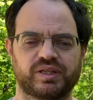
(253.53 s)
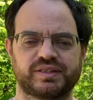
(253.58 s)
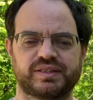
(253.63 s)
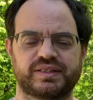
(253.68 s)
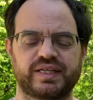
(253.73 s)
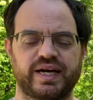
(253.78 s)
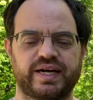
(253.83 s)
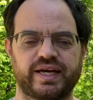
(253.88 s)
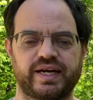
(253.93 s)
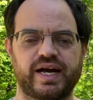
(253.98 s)
the
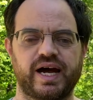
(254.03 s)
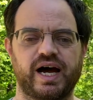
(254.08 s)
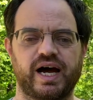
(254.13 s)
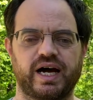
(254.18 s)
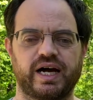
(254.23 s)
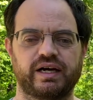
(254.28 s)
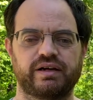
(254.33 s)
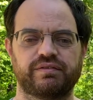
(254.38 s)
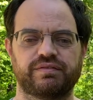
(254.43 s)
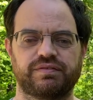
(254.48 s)
second
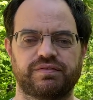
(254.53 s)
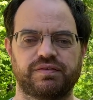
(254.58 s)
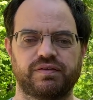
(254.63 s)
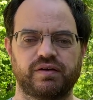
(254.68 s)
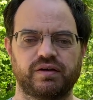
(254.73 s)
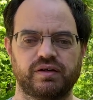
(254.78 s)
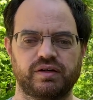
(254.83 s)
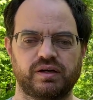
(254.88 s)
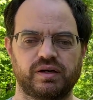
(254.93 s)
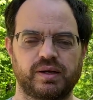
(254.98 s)
hive
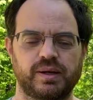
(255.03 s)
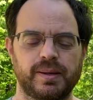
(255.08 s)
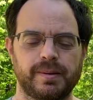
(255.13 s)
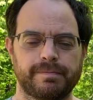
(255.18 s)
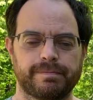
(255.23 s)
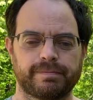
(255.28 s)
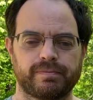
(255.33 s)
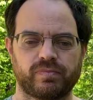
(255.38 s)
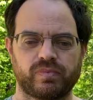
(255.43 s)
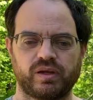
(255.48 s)

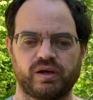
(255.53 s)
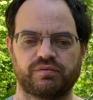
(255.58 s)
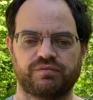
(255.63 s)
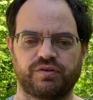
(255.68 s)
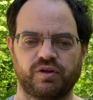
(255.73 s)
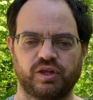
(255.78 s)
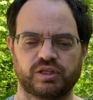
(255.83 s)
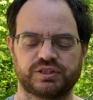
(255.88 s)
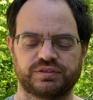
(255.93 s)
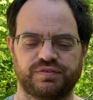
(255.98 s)

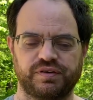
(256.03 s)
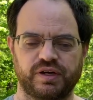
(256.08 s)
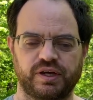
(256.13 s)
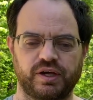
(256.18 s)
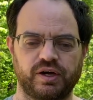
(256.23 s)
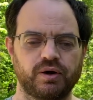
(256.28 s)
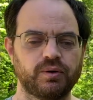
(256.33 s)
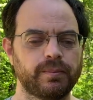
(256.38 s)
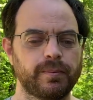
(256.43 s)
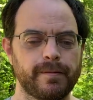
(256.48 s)
for this
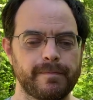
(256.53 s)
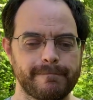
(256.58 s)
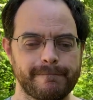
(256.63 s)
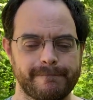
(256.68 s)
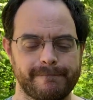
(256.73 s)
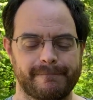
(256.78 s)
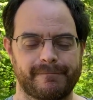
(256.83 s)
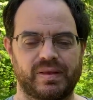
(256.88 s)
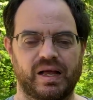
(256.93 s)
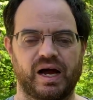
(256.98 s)
video,
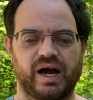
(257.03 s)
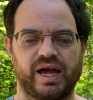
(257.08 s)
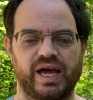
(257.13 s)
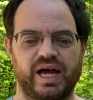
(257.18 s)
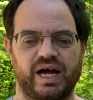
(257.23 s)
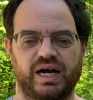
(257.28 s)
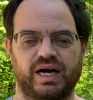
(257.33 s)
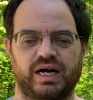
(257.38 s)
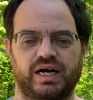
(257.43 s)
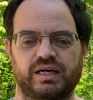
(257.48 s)
I
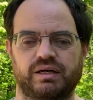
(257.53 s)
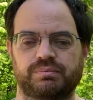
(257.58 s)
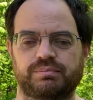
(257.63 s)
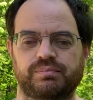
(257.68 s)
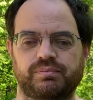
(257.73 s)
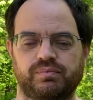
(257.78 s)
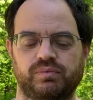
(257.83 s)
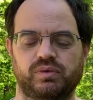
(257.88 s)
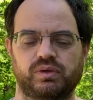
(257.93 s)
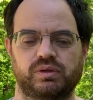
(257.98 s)
had a
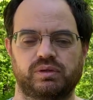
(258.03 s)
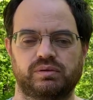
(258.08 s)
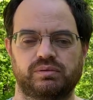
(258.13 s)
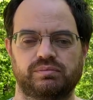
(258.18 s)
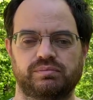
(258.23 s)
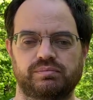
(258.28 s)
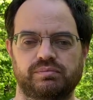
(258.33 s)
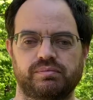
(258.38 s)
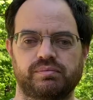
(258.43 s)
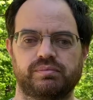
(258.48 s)

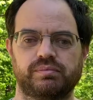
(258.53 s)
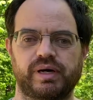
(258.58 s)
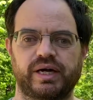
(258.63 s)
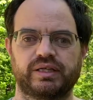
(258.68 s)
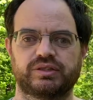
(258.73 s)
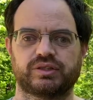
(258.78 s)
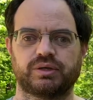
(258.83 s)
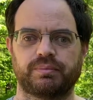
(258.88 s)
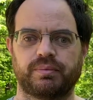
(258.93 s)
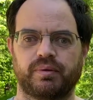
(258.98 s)

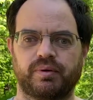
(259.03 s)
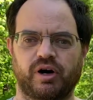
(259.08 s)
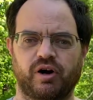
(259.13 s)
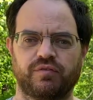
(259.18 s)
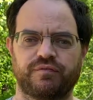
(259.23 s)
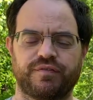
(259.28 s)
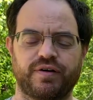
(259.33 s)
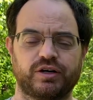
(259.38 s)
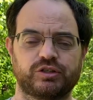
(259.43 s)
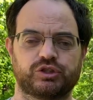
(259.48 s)
major
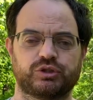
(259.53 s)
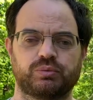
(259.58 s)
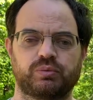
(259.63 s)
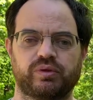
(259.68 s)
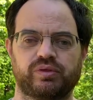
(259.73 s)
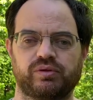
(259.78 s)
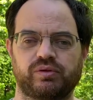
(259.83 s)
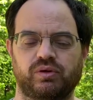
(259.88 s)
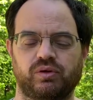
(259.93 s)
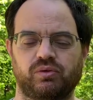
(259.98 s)
malfunction
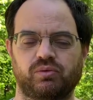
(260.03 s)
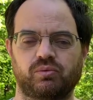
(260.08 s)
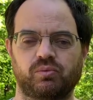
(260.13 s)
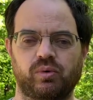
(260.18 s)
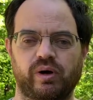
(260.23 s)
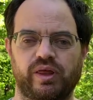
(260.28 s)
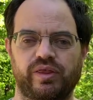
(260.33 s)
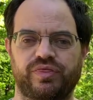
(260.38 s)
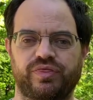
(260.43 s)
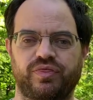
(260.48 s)

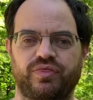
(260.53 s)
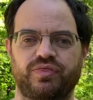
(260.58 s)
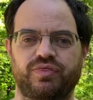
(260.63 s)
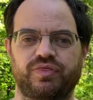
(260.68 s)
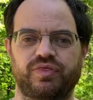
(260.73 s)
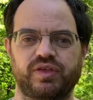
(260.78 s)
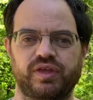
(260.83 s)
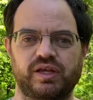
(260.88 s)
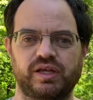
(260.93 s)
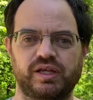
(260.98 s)
with
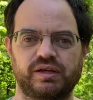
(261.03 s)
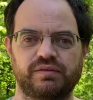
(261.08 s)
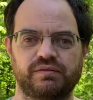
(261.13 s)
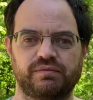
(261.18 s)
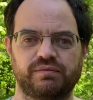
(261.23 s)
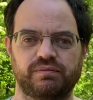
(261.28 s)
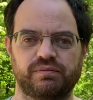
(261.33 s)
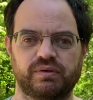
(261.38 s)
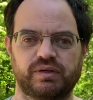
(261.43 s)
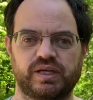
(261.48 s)
the
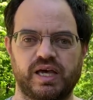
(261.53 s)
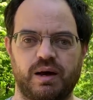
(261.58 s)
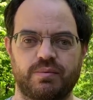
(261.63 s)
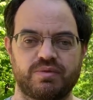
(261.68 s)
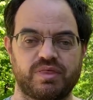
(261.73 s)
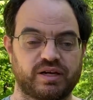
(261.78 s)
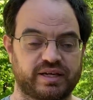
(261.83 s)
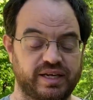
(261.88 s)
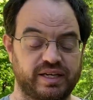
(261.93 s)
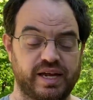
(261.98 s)
camera.
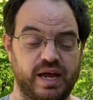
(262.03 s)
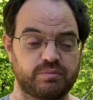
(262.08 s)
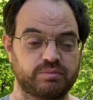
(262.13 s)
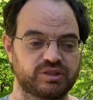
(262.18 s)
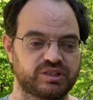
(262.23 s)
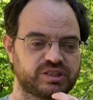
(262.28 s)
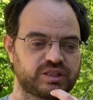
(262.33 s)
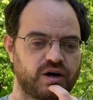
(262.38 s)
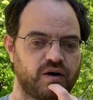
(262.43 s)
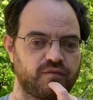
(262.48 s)
The camera
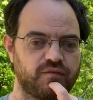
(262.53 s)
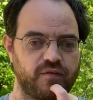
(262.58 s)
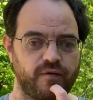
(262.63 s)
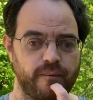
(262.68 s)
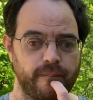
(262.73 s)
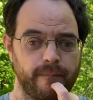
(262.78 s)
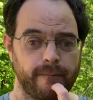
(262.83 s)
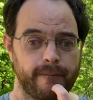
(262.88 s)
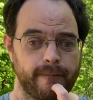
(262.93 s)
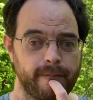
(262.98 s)
itself
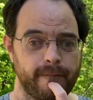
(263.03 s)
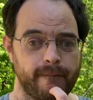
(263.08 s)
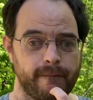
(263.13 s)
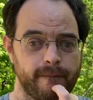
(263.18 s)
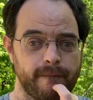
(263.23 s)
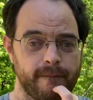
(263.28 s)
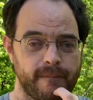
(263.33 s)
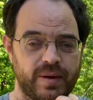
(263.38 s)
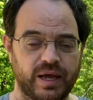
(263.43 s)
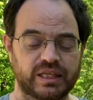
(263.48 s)

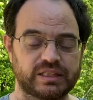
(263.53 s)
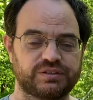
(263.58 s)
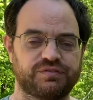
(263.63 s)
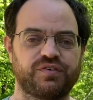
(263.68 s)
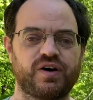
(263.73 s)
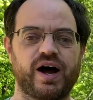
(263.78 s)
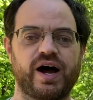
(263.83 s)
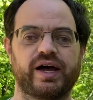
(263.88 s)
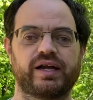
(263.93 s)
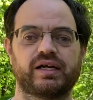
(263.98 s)
is
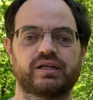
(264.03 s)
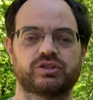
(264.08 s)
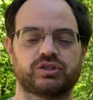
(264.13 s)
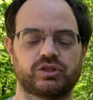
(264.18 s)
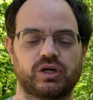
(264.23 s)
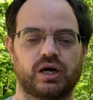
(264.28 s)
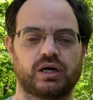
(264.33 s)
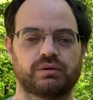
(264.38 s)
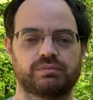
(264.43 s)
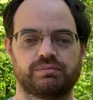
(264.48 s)
fine. It's
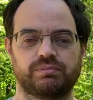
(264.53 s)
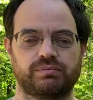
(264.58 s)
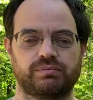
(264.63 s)
not